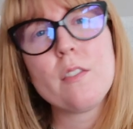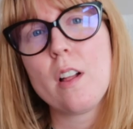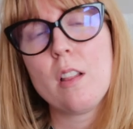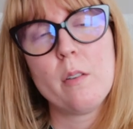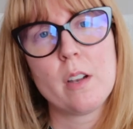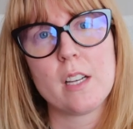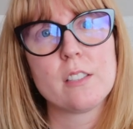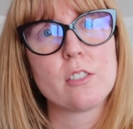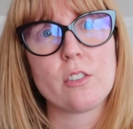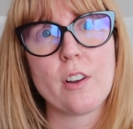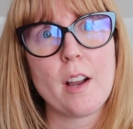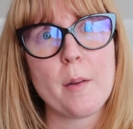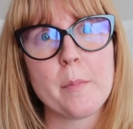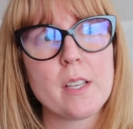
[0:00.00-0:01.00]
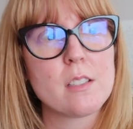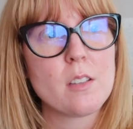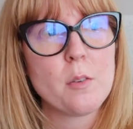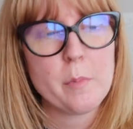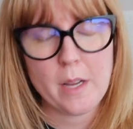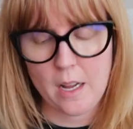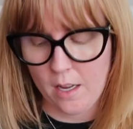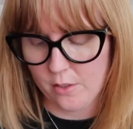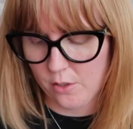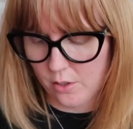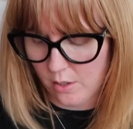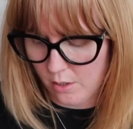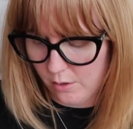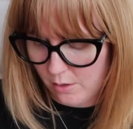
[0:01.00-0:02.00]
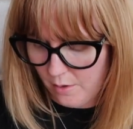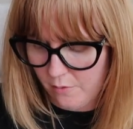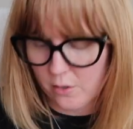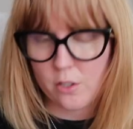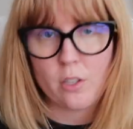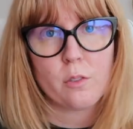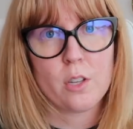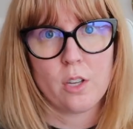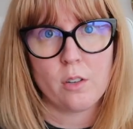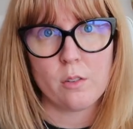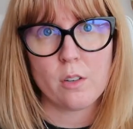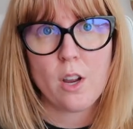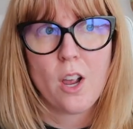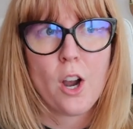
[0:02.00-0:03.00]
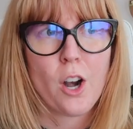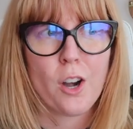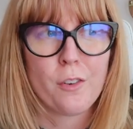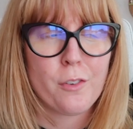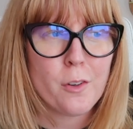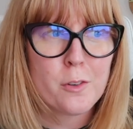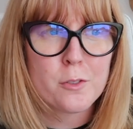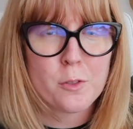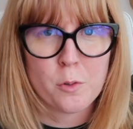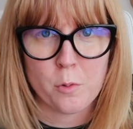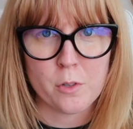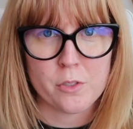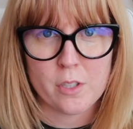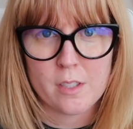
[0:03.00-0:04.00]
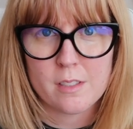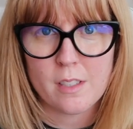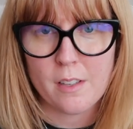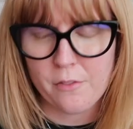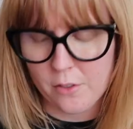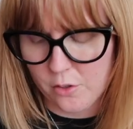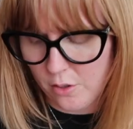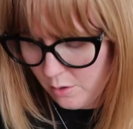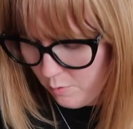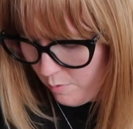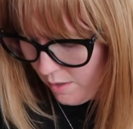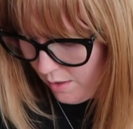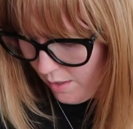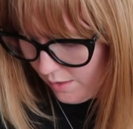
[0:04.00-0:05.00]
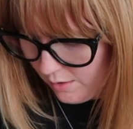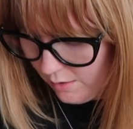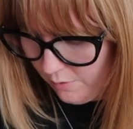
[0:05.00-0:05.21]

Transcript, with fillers: a follow on Instagram because oh my gosh, her stuff is so cute. Her photos are gorgeous. If you just want lots